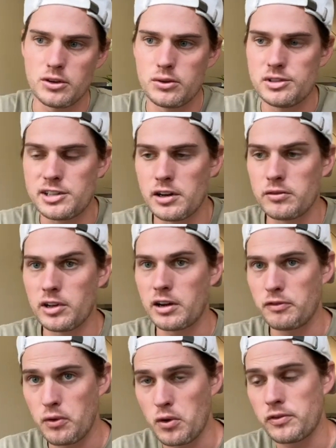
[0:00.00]
So instead of
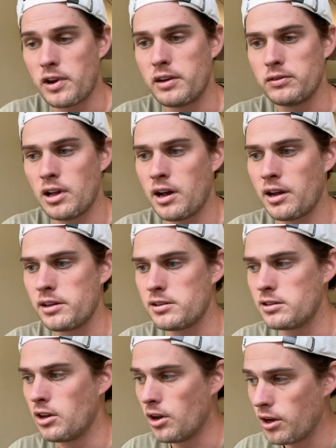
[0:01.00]
like 4 or 5
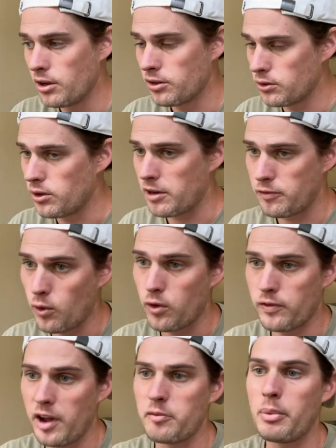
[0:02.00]
lines, do like 4
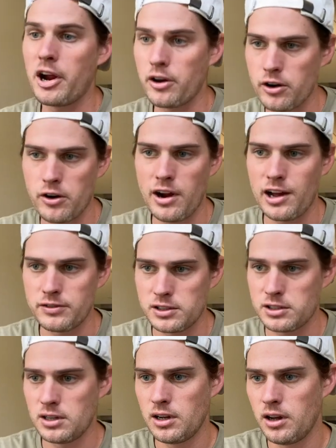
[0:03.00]
or 5
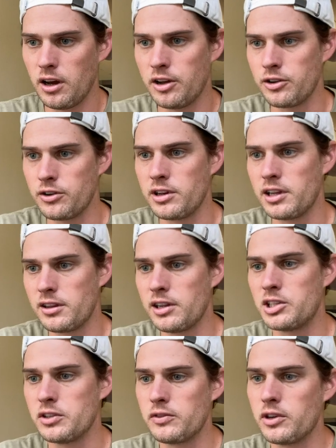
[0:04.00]
paragraphs underneath
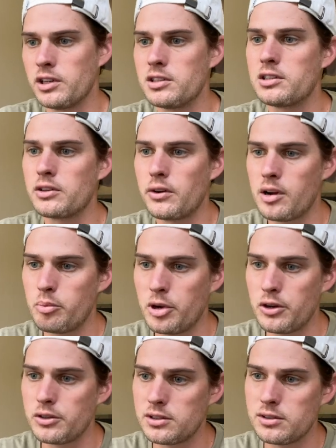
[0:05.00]
each of your Instagram
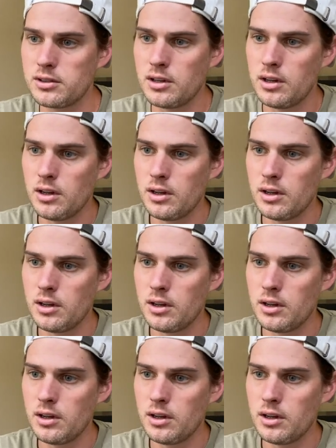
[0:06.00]
posts.